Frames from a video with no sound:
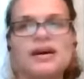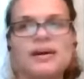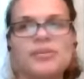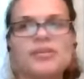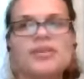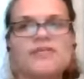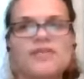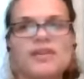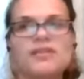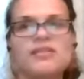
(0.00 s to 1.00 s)
I believe
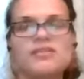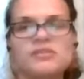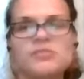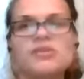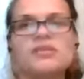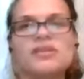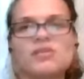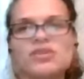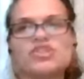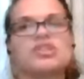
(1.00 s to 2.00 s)
that the spirit that
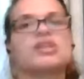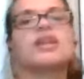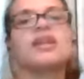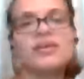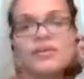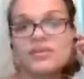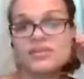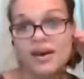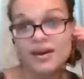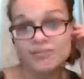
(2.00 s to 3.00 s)
we should connect with is
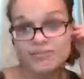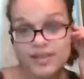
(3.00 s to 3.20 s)
God